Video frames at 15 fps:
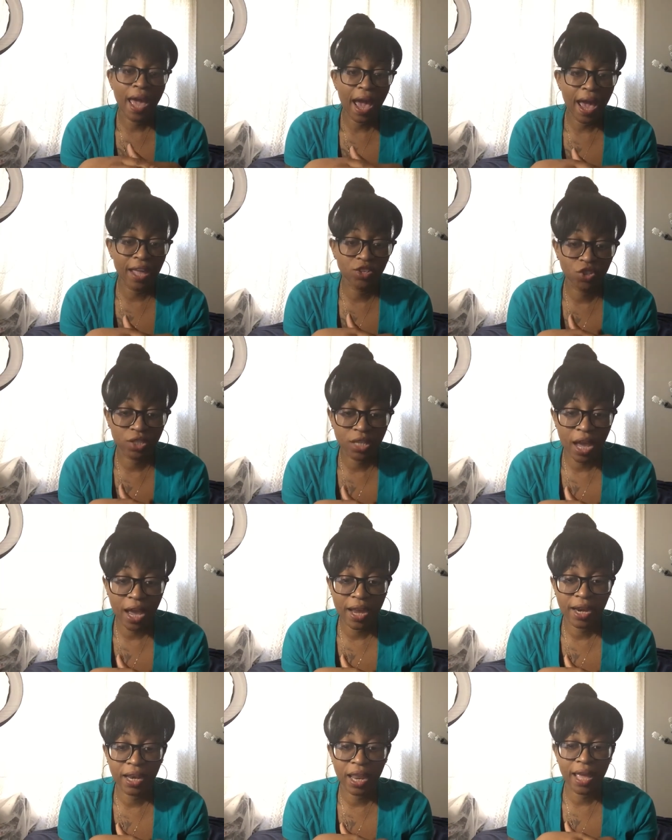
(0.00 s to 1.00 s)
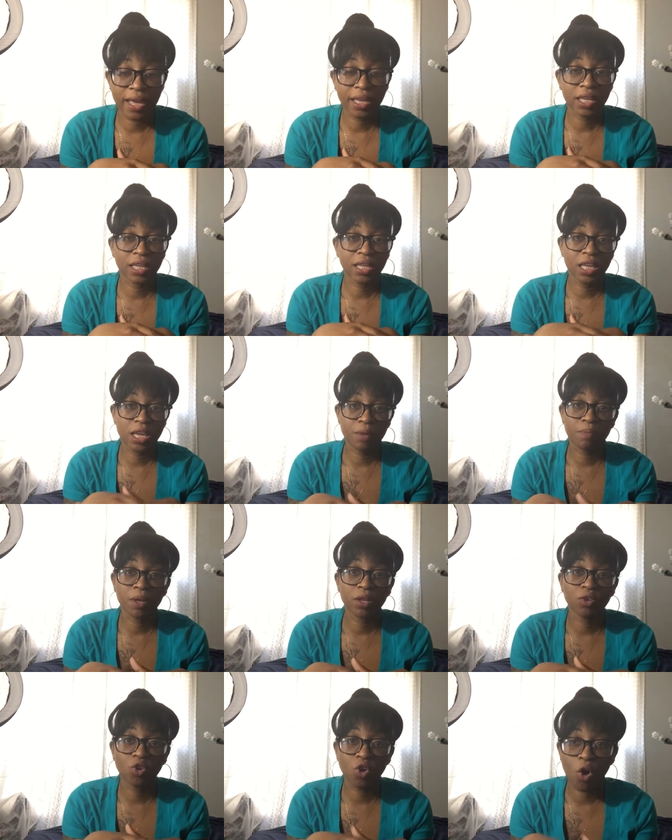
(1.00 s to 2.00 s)
and just kind of like keep
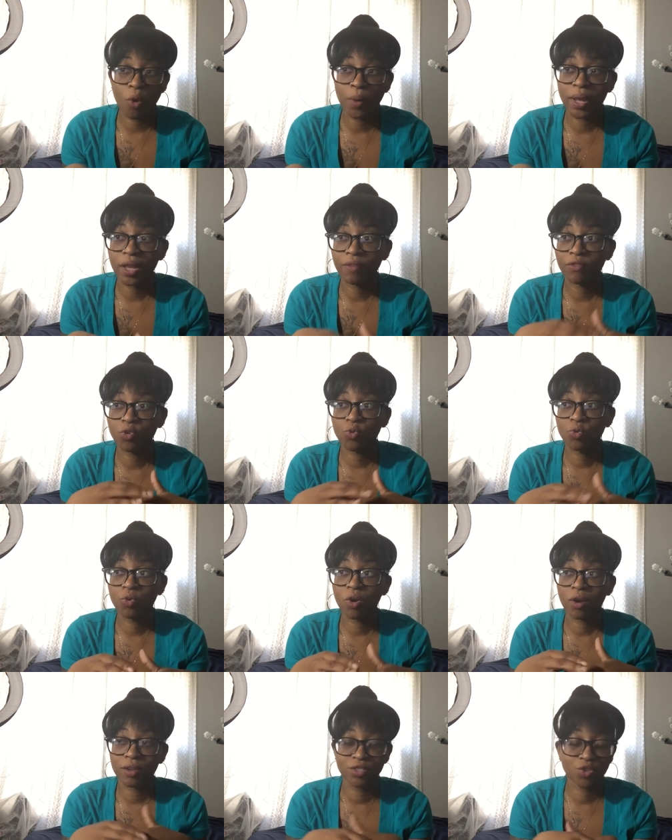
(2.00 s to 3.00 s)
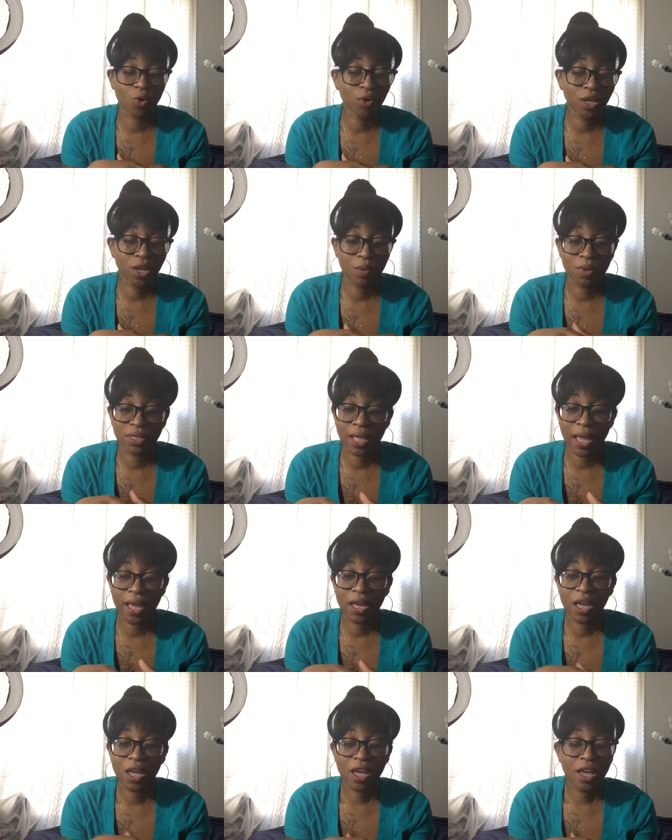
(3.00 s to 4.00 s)
it going. If you Tokyo was
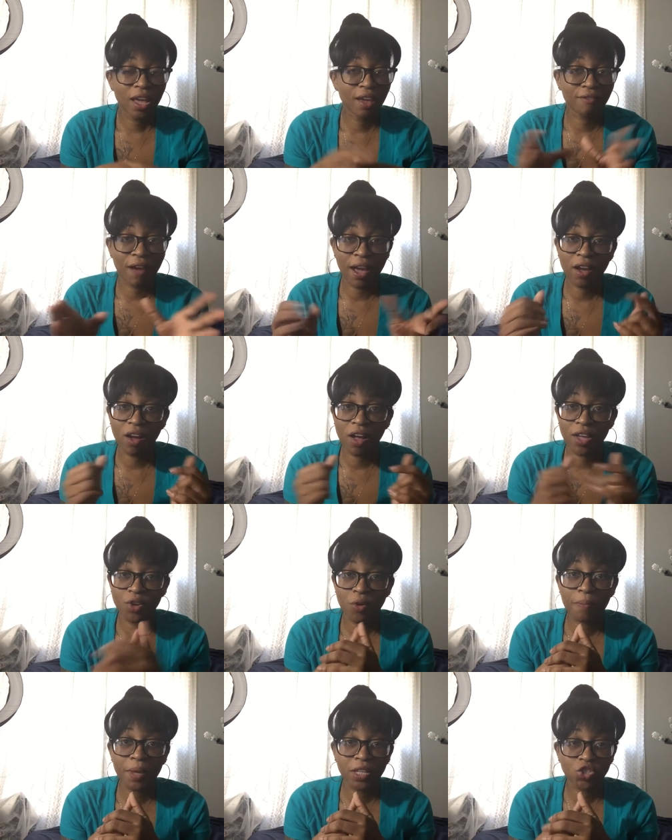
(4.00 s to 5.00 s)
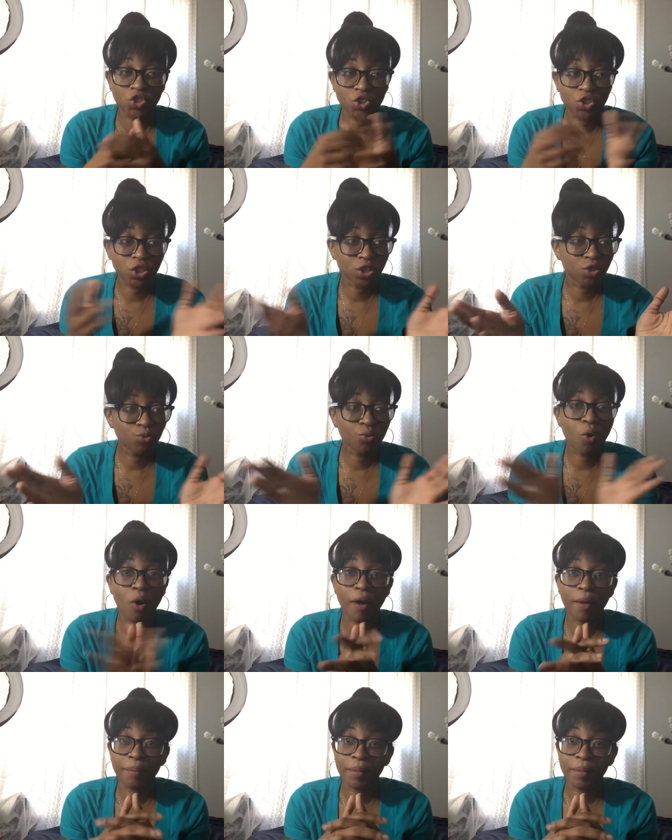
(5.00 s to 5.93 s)
like, if I call you a bitch, you call